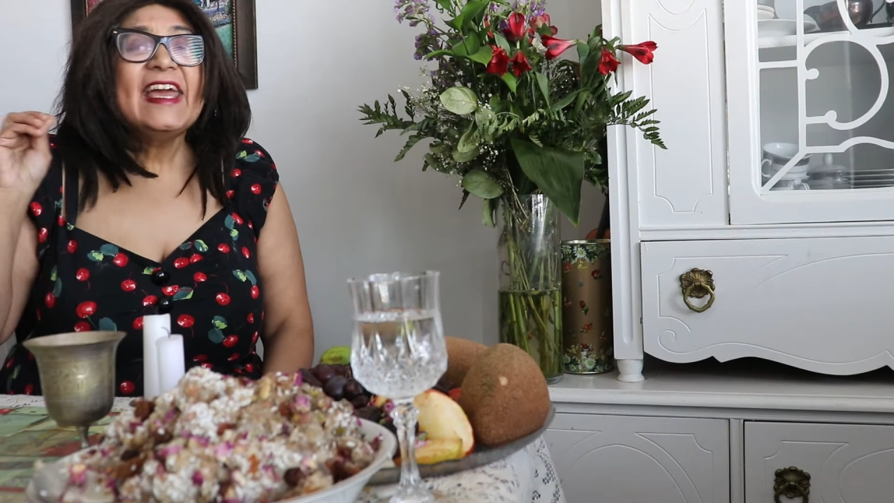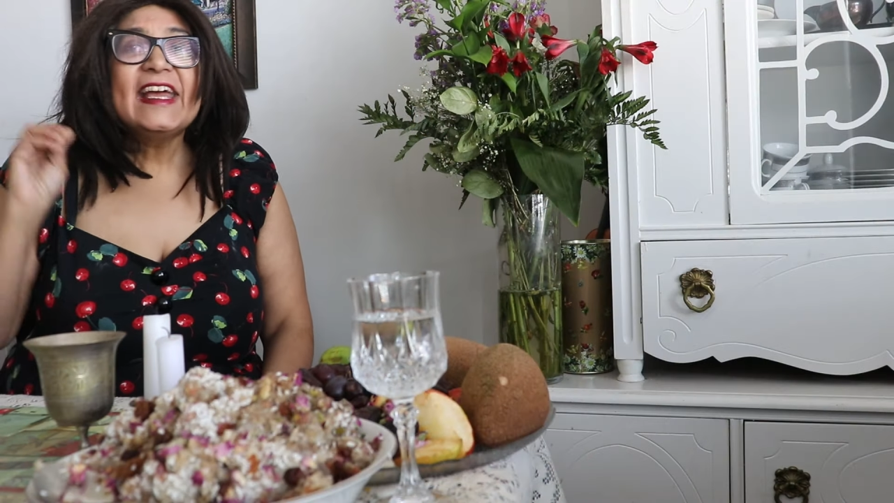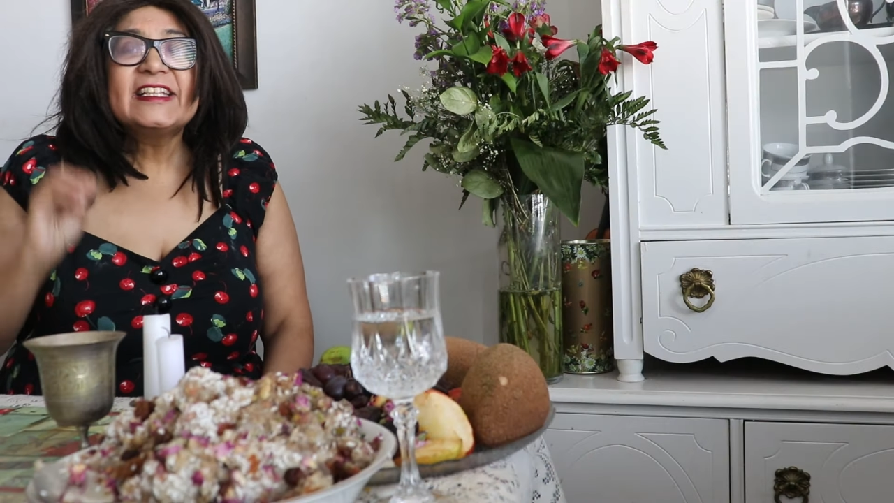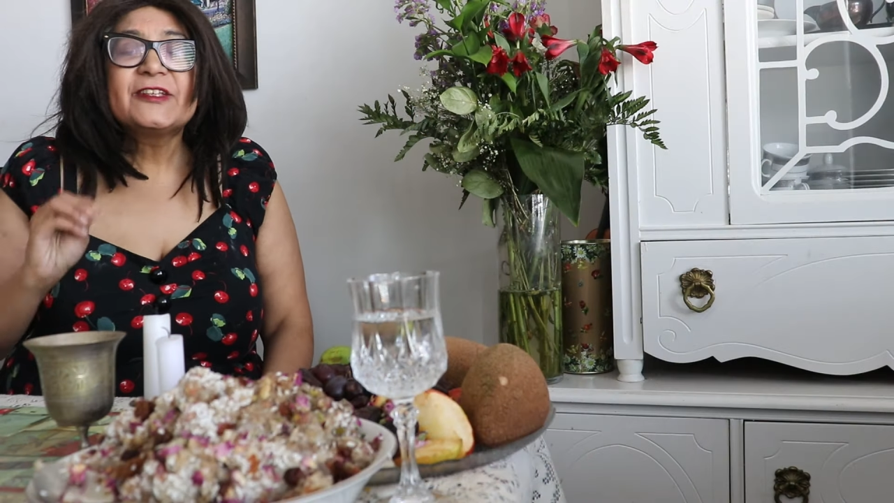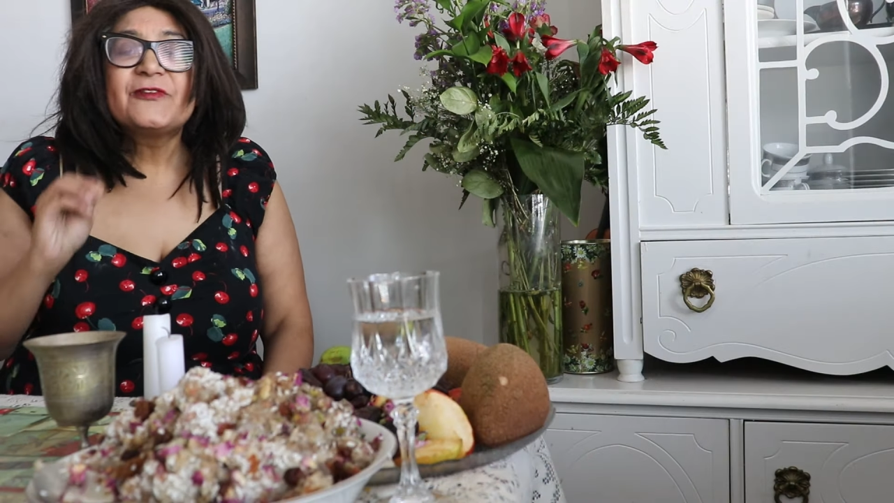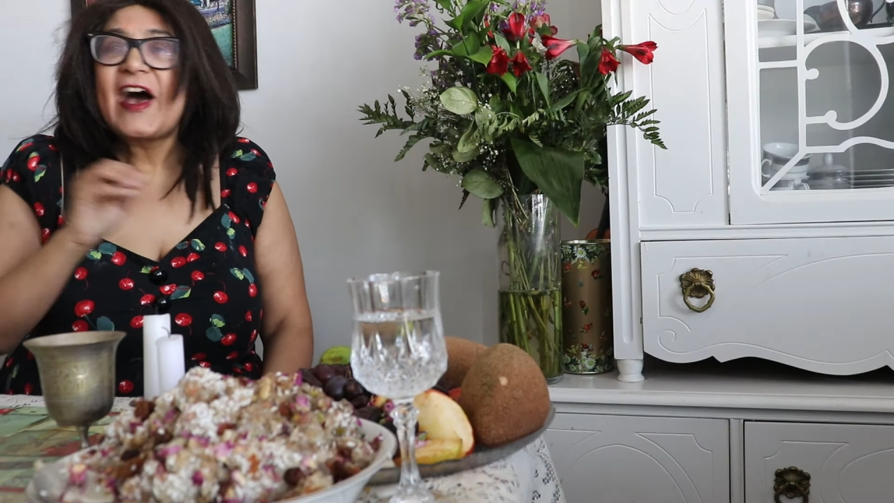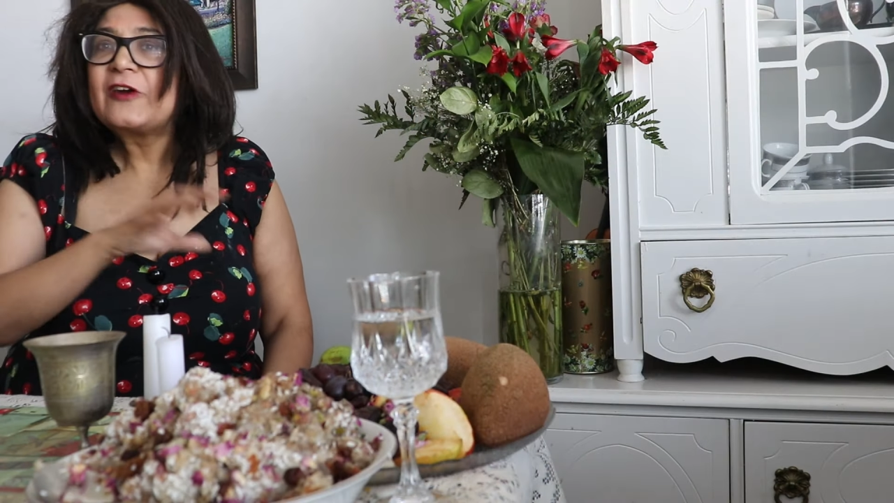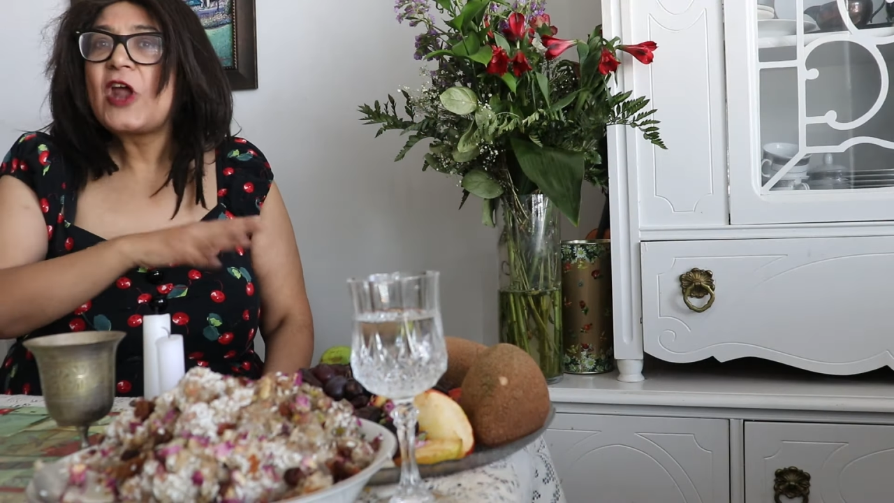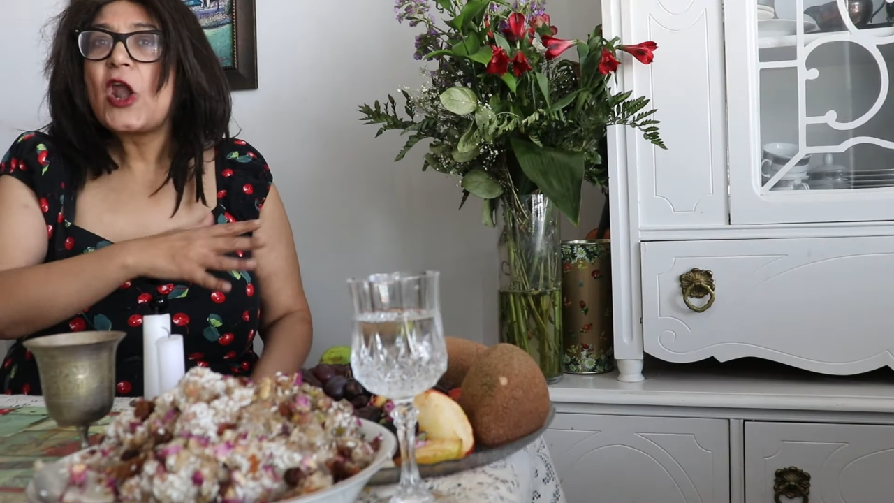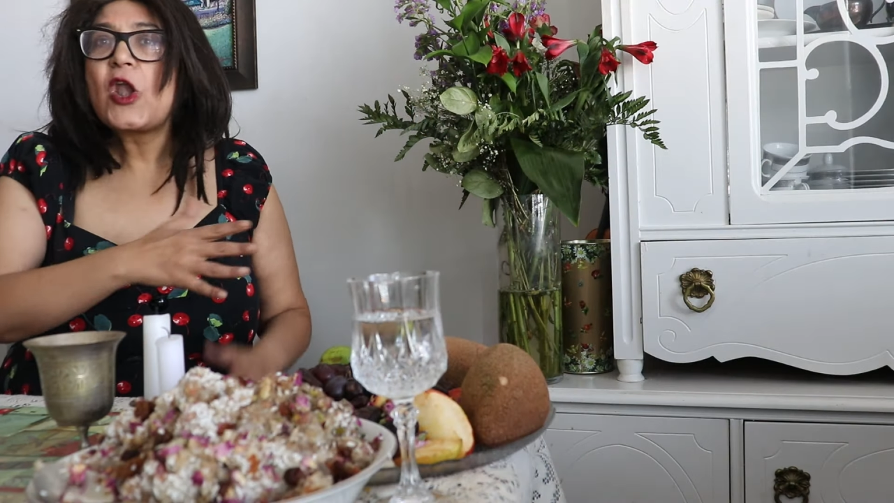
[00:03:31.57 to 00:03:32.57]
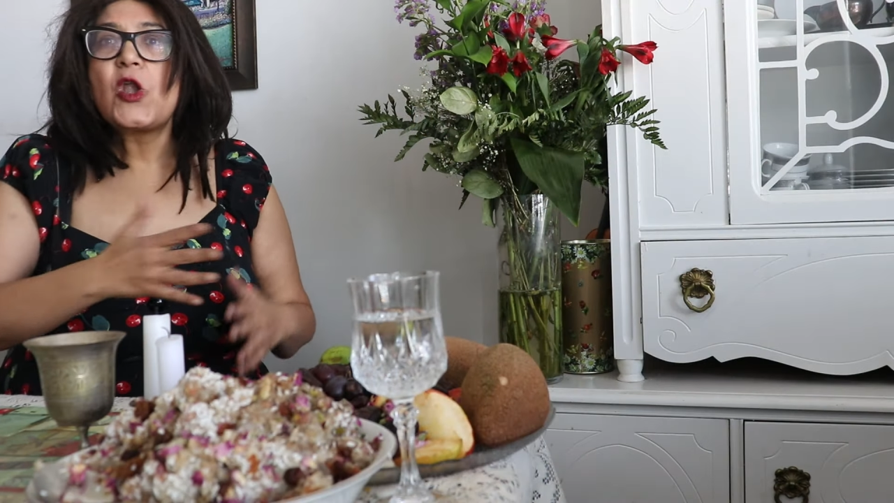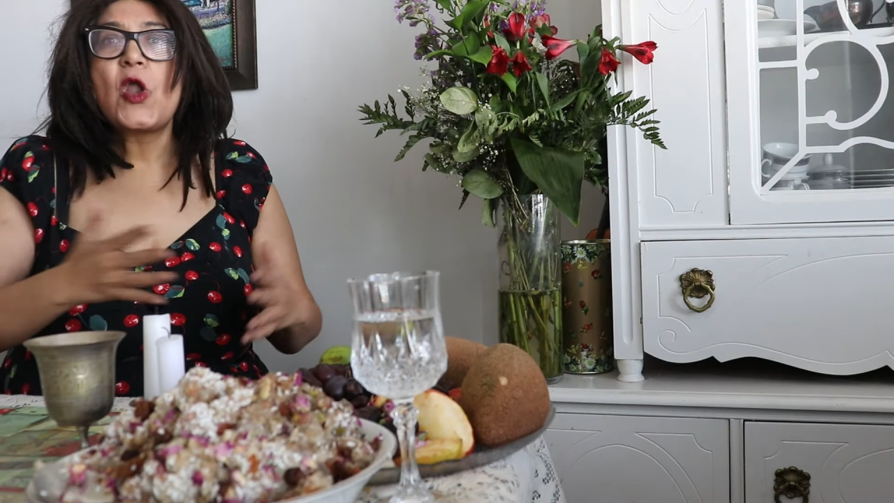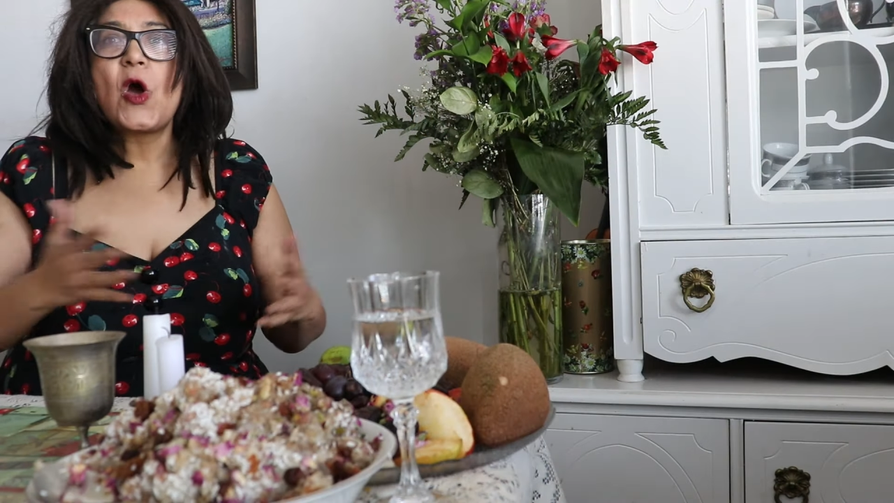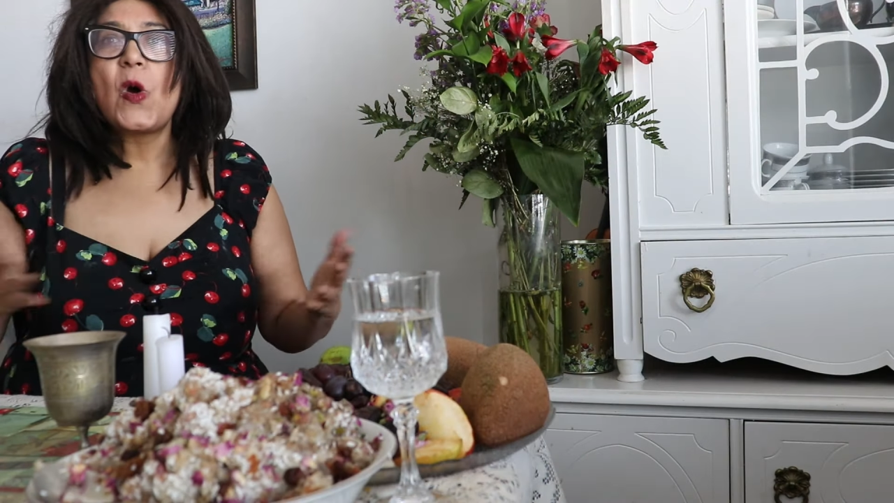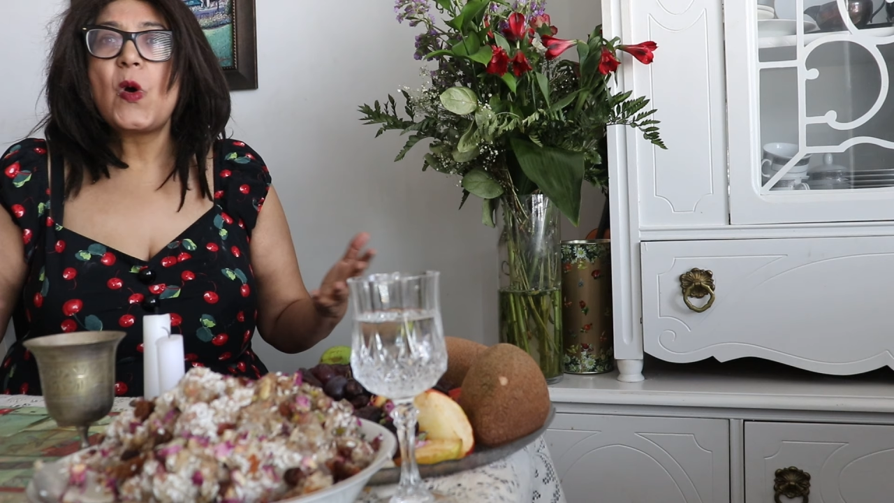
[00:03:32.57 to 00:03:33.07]
it's
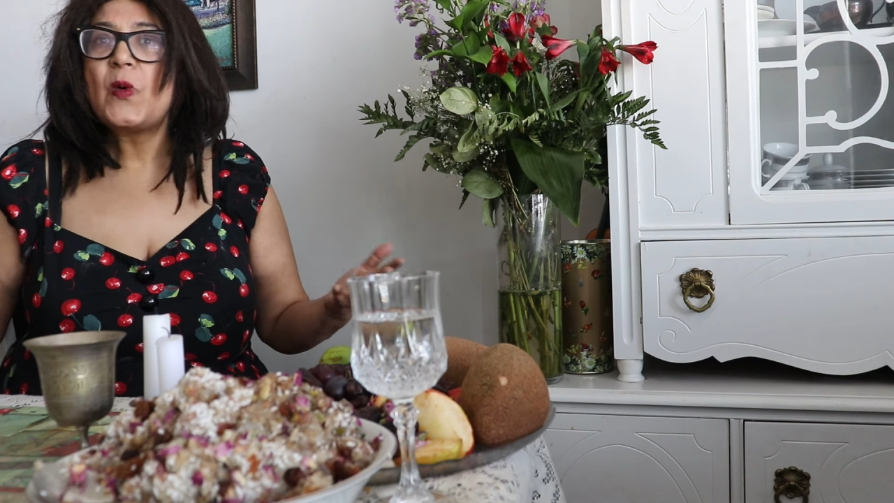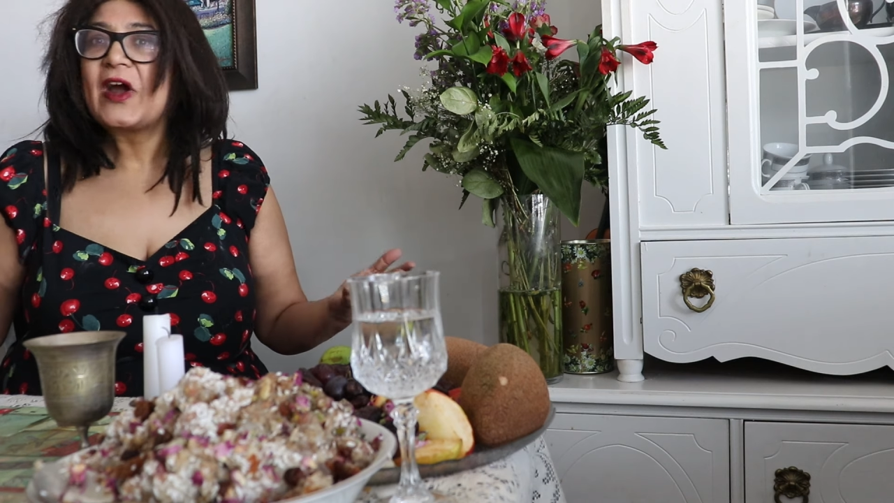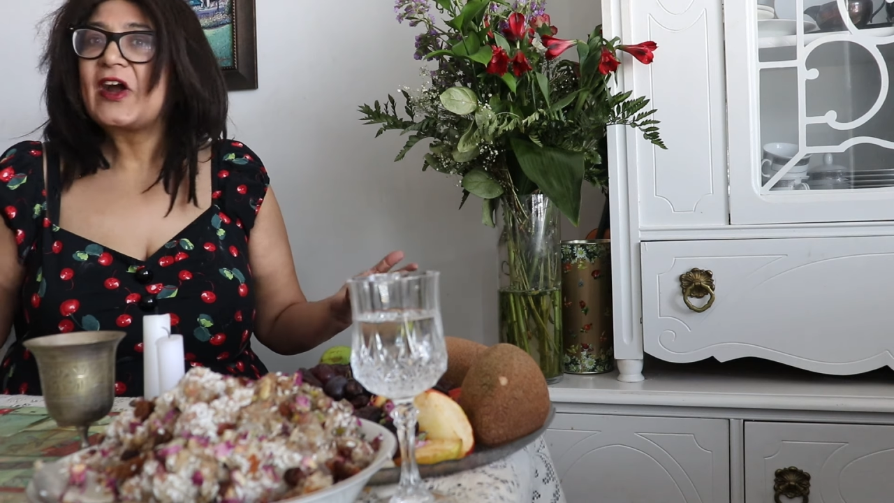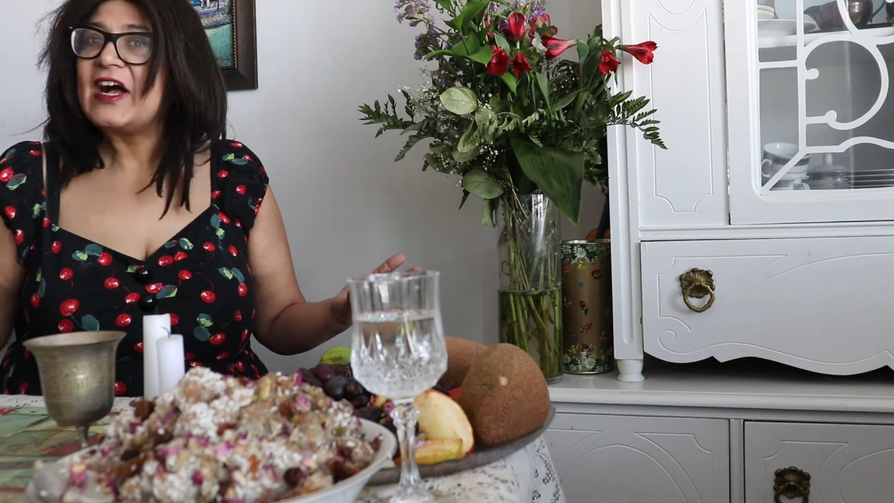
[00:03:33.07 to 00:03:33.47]
found nowhere